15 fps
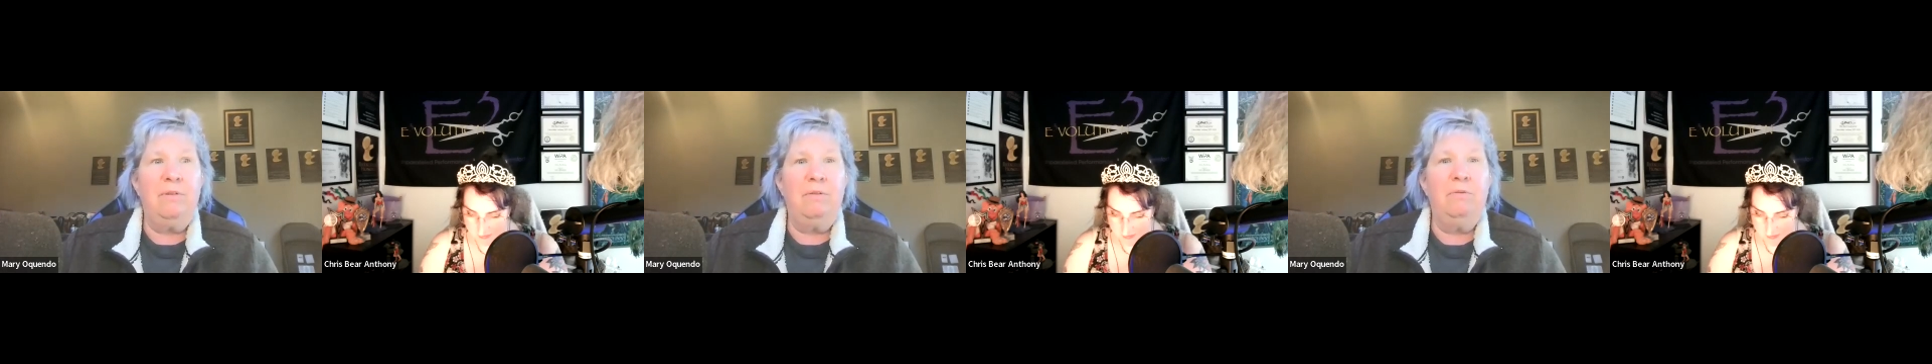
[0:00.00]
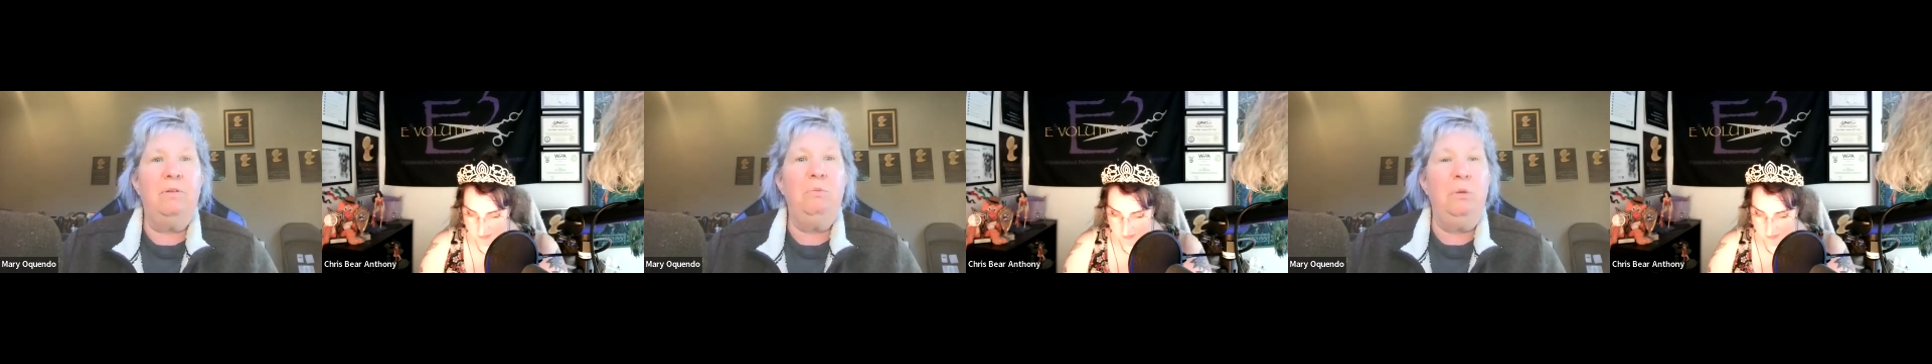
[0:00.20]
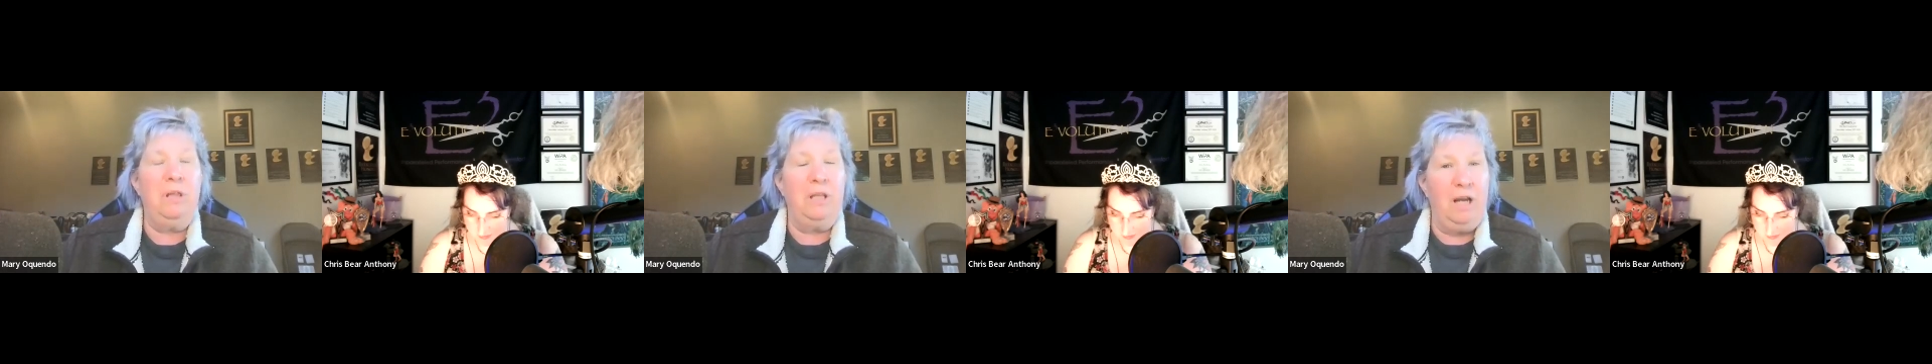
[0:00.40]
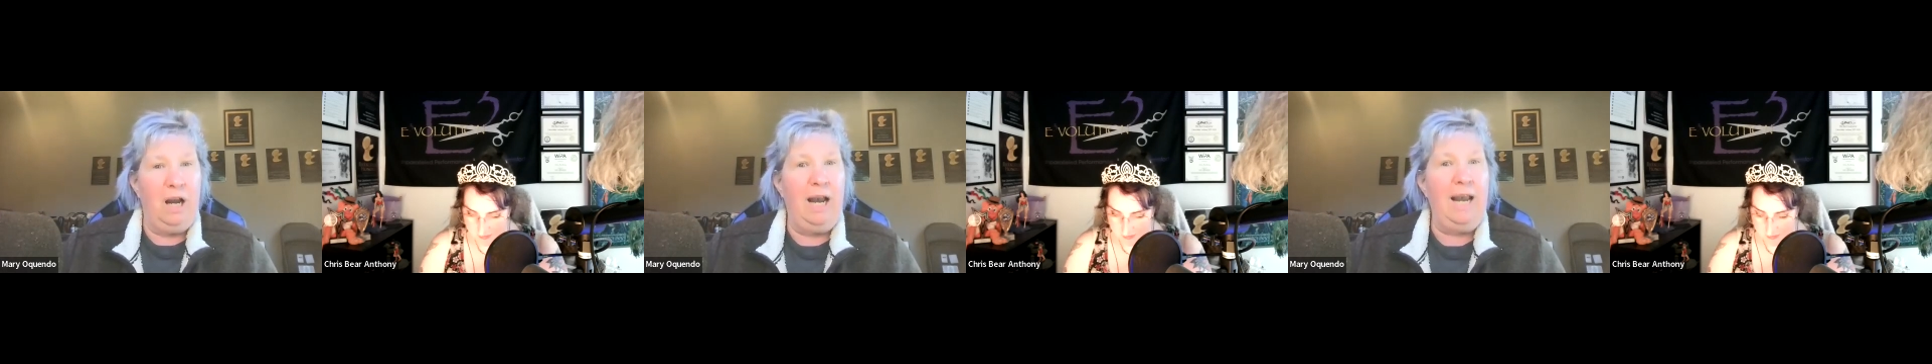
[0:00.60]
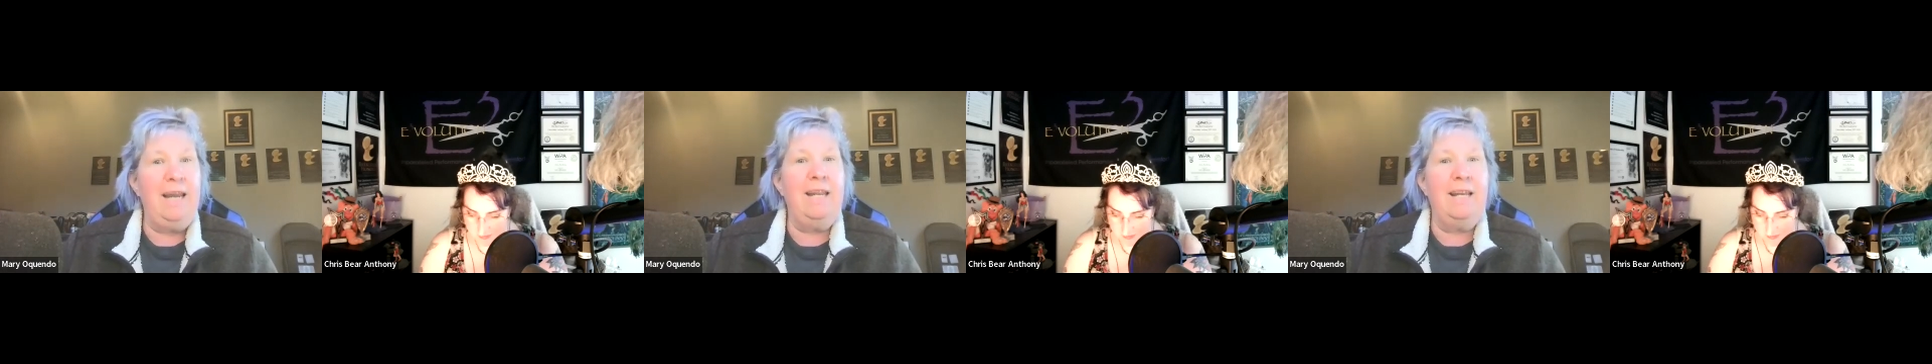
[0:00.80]
with
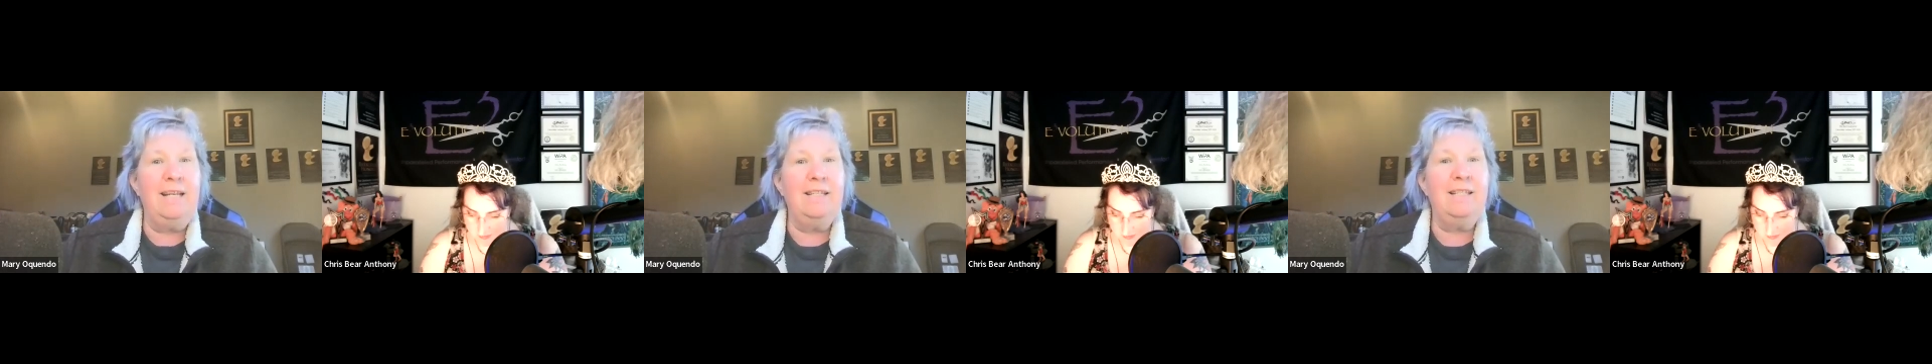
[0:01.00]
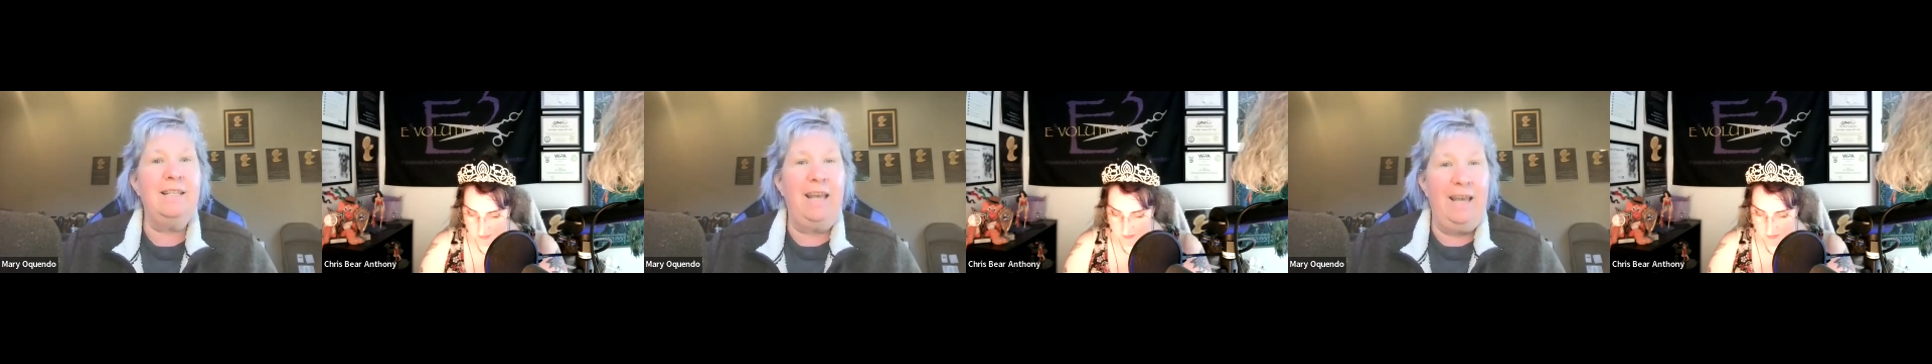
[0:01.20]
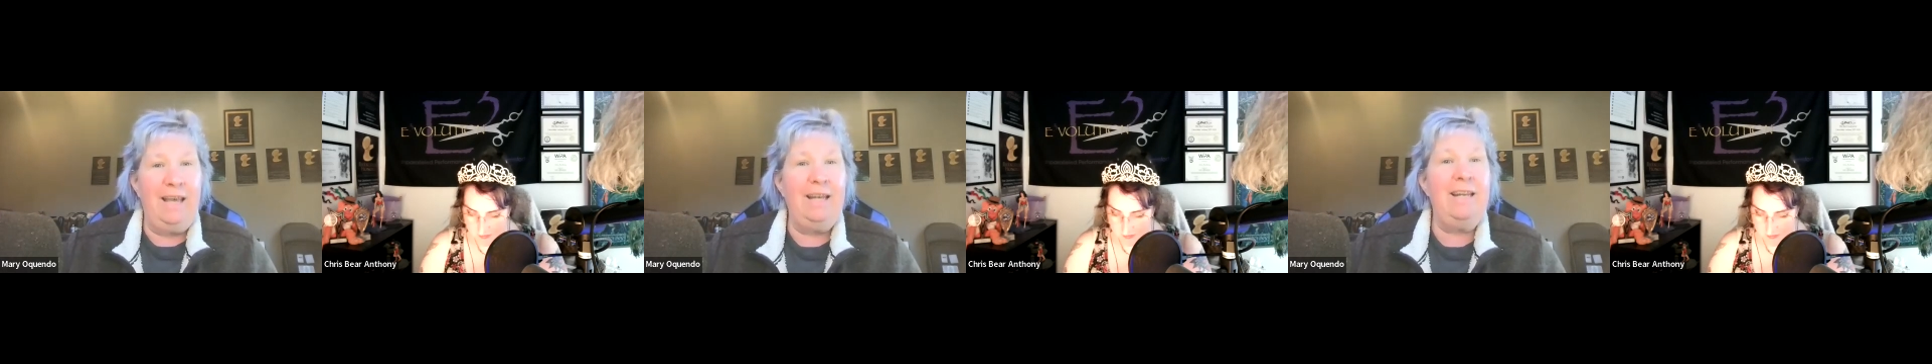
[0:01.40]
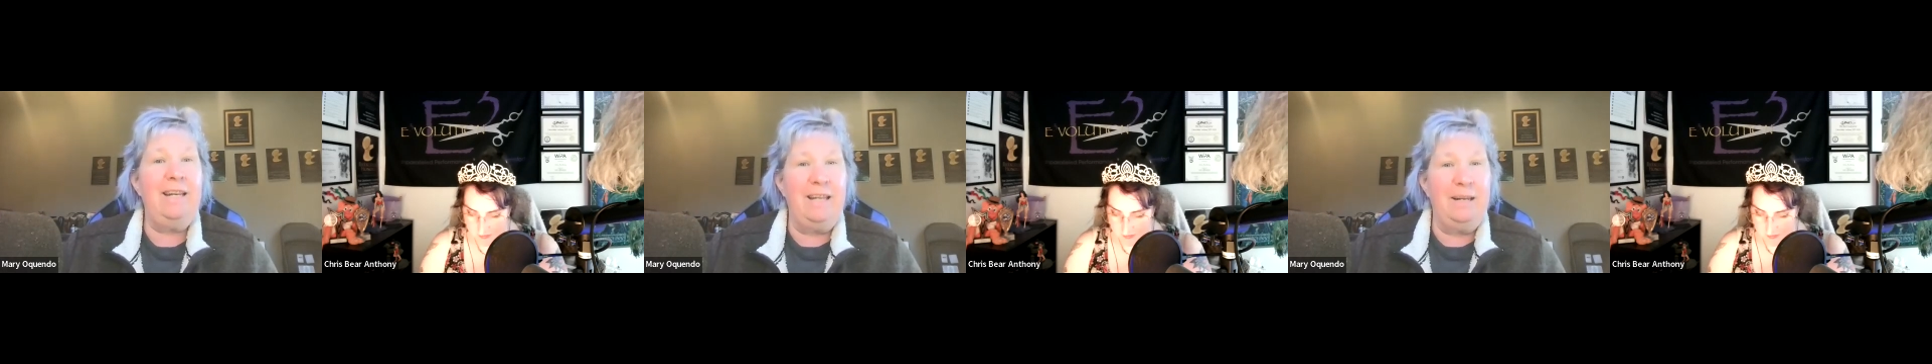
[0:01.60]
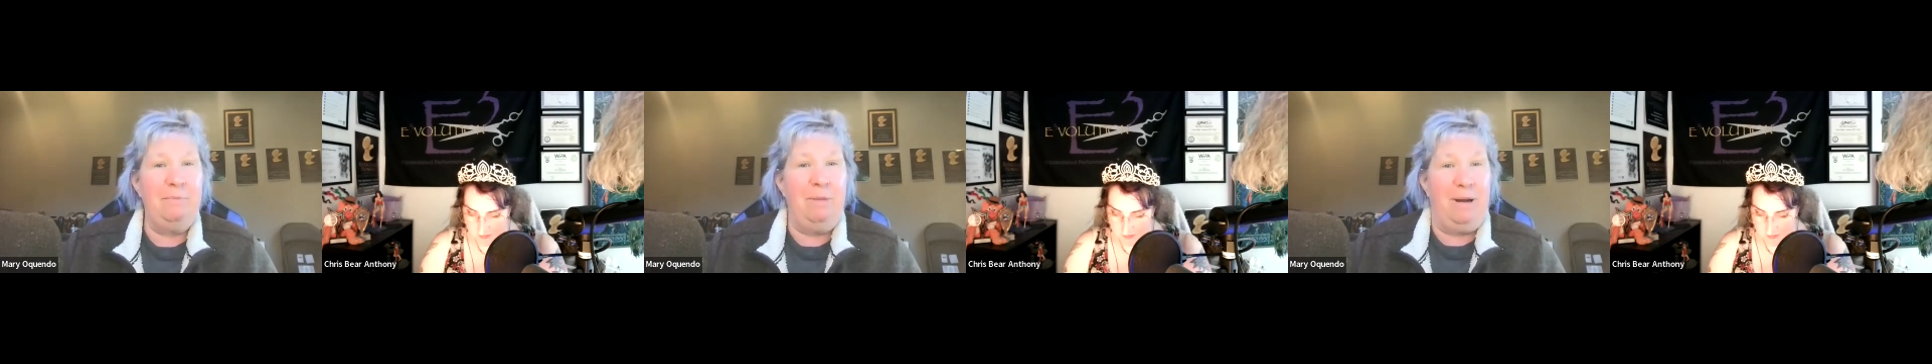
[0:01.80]
kindness
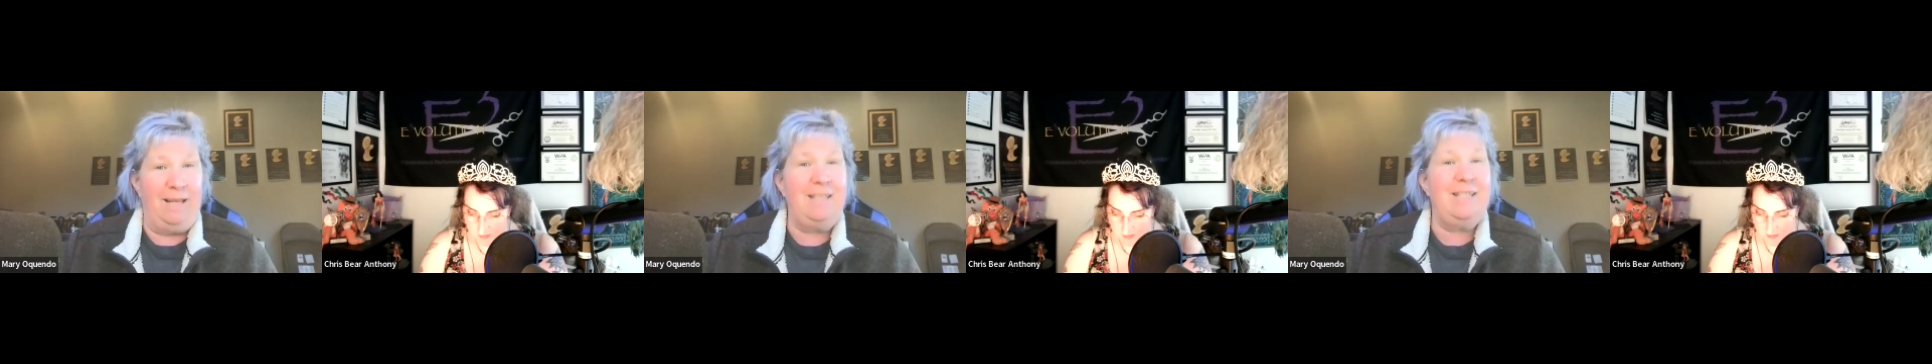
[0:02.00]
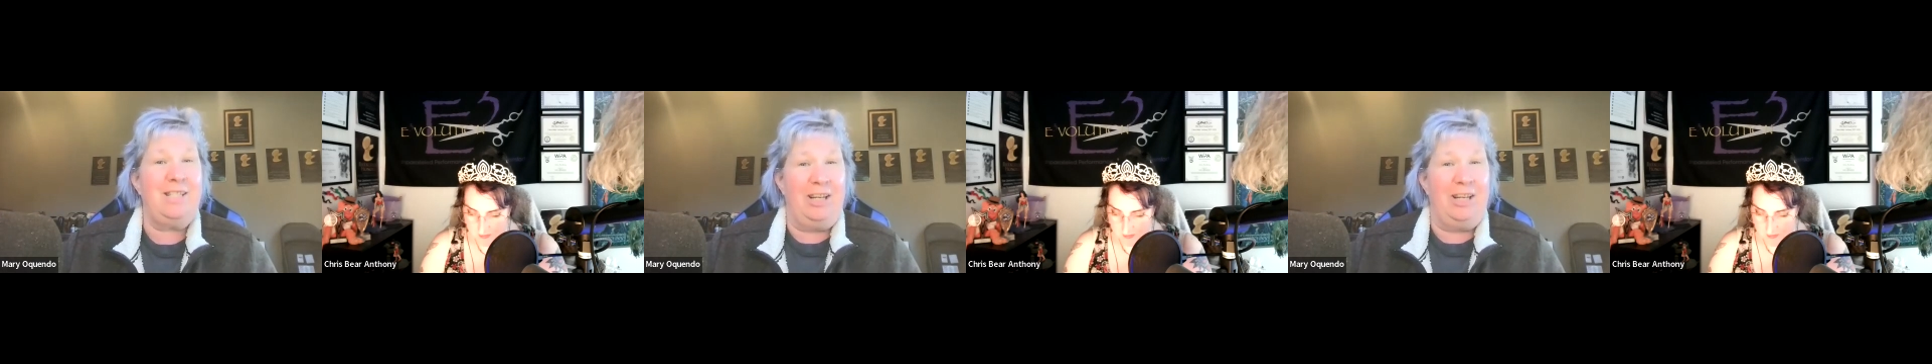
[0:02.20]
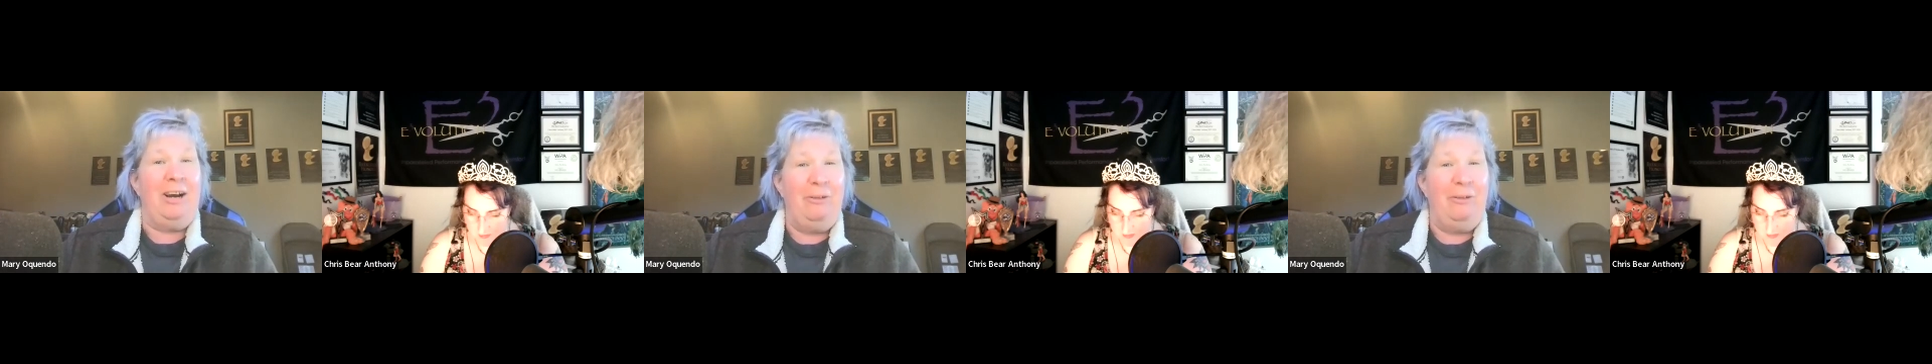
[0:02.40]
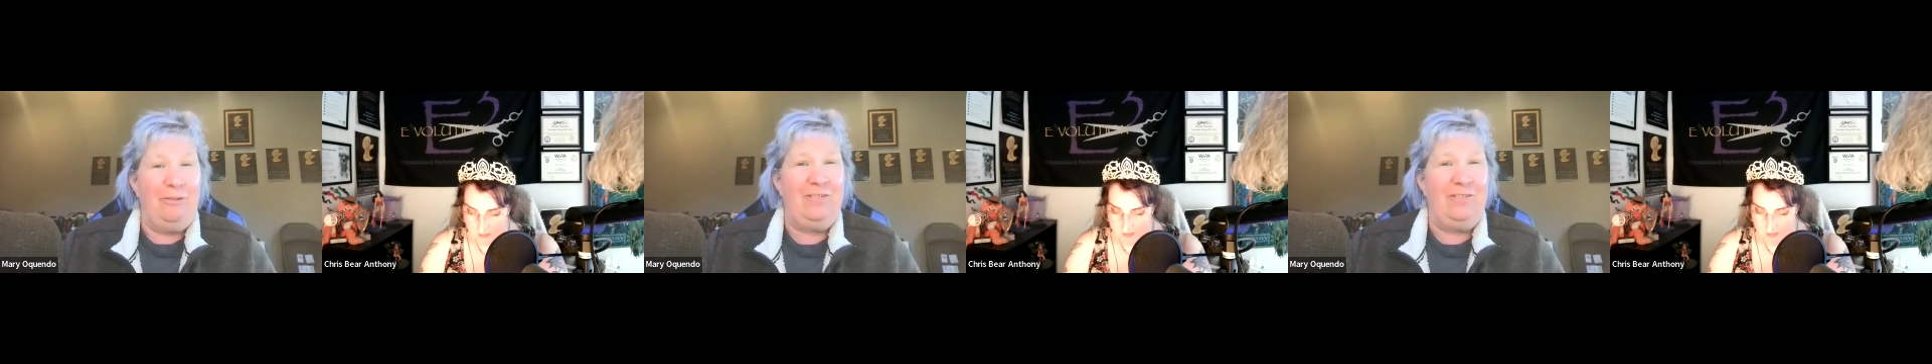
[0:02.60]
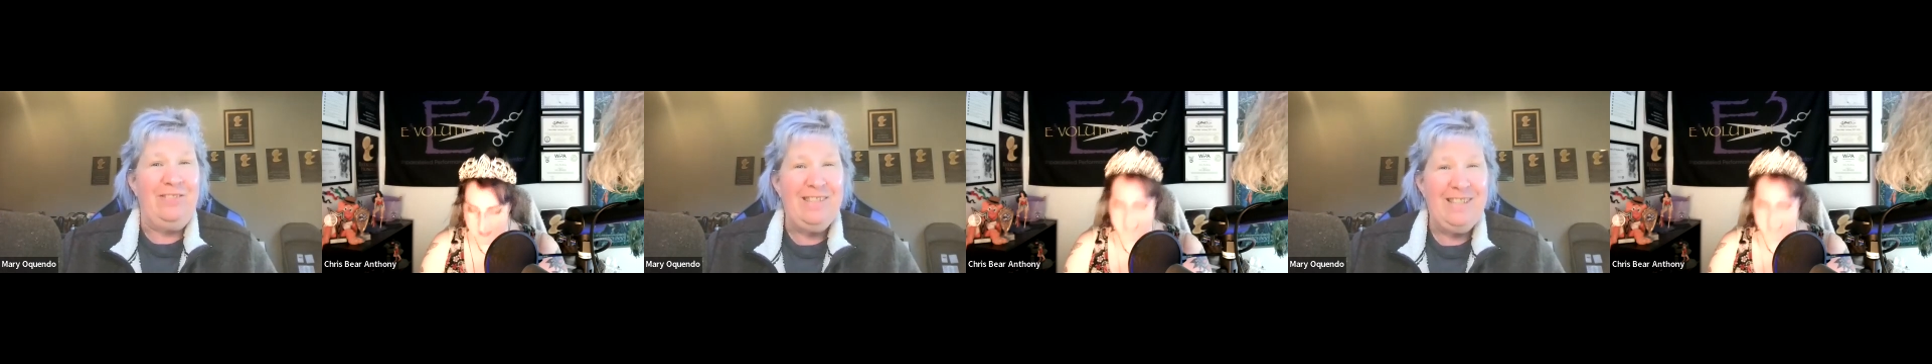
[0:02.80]
edited my stuff.